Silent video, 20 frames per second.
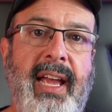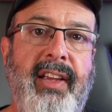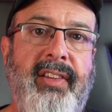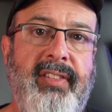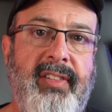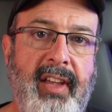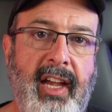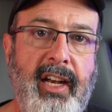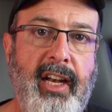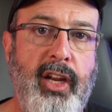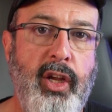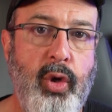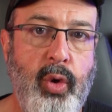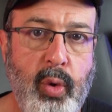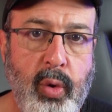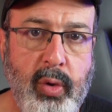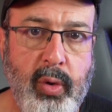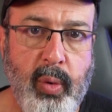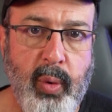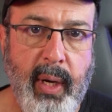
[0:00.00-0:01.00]
exactly
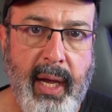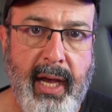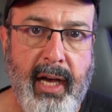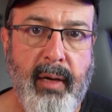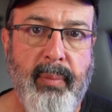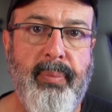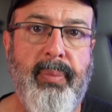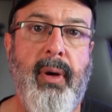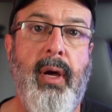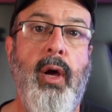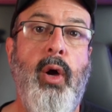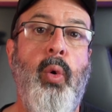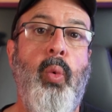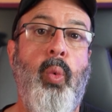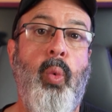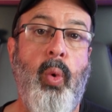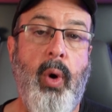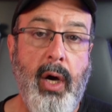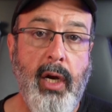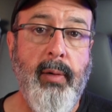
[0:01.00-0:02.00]
who you help,
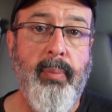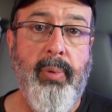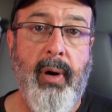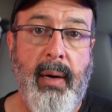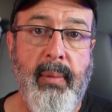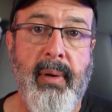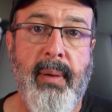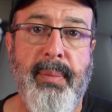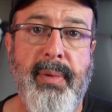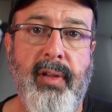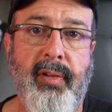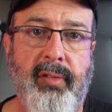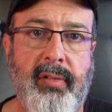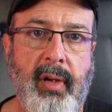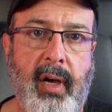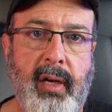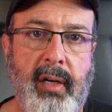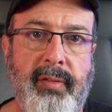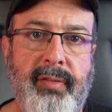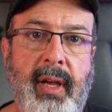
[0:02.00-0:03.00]
what problem you
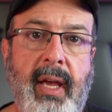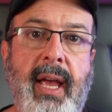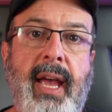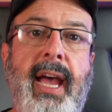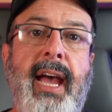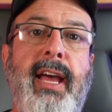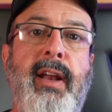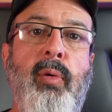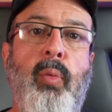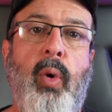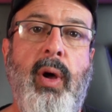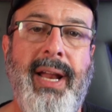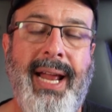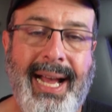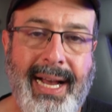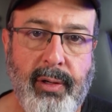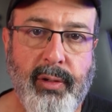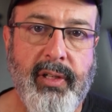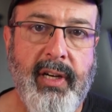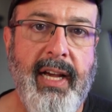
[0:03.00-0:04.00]
solve, and what
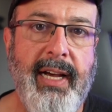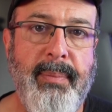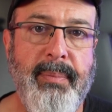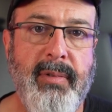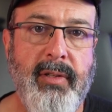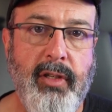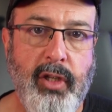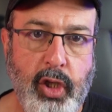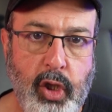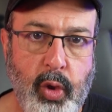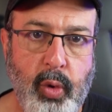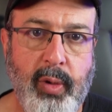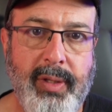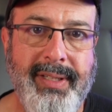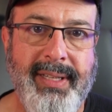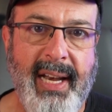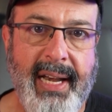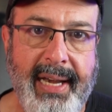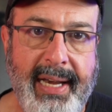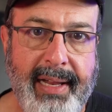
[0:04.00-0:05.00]
outcomes you
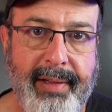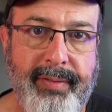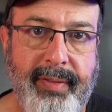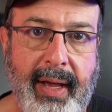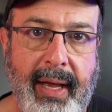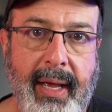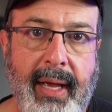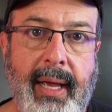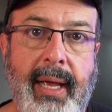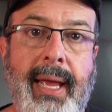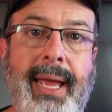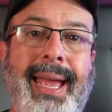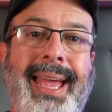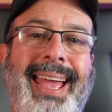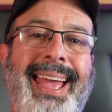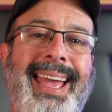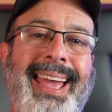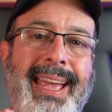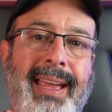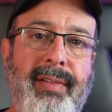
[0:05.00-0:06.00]
deliver.
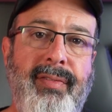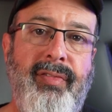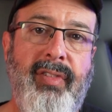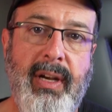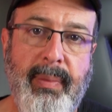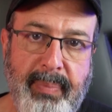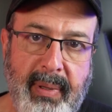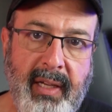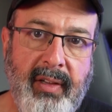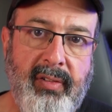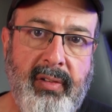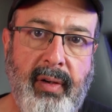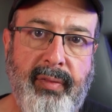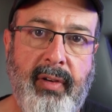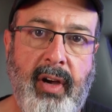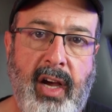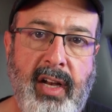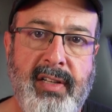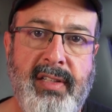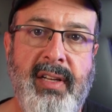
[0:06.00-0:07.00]
Every piece of
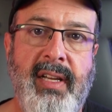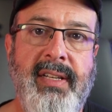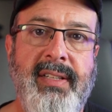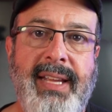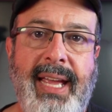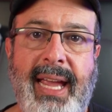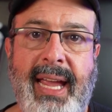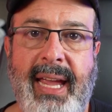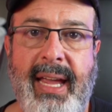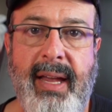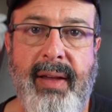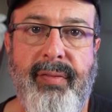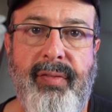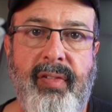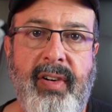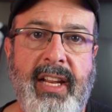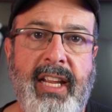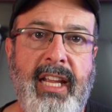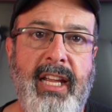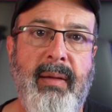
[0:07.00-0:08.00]
content,
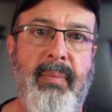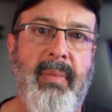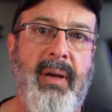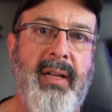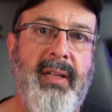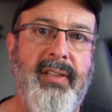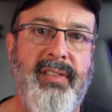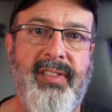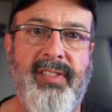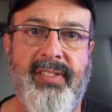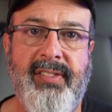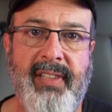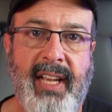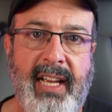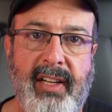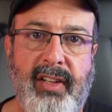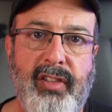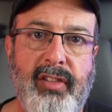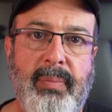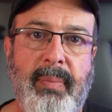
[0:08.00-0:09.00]
every email,
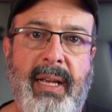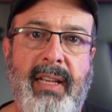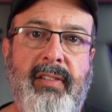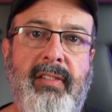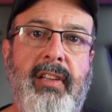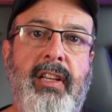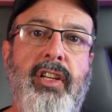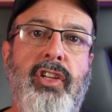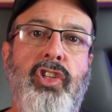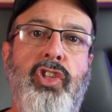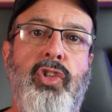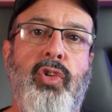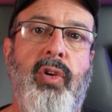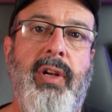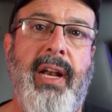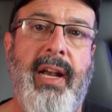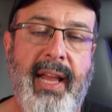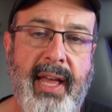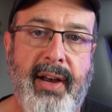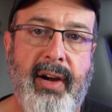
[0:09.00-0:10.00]
sales message
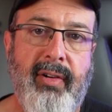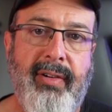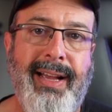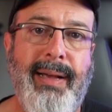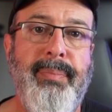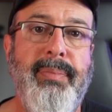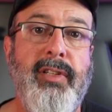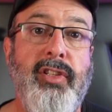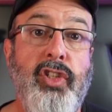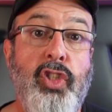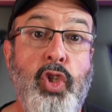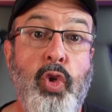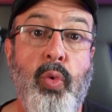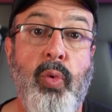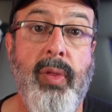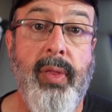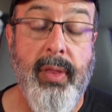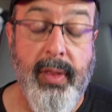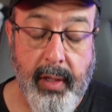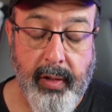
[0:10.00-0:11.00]
should ladder up
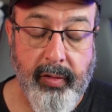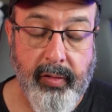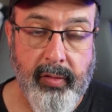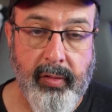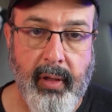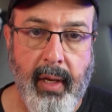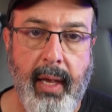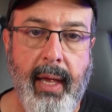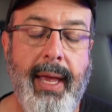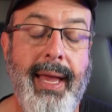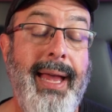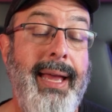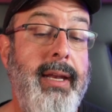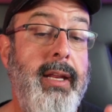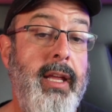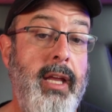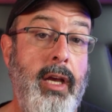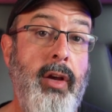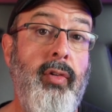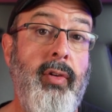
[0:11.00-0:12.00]
to this. And
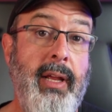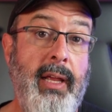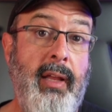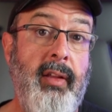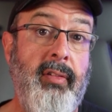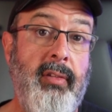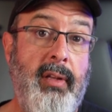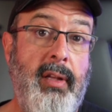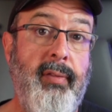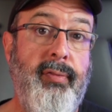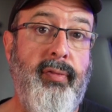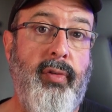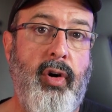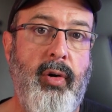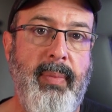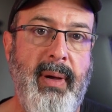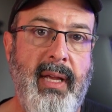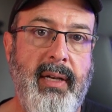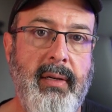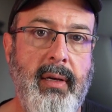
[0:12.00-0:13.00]
here is the
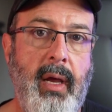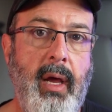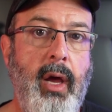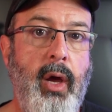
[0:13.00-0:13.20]
format.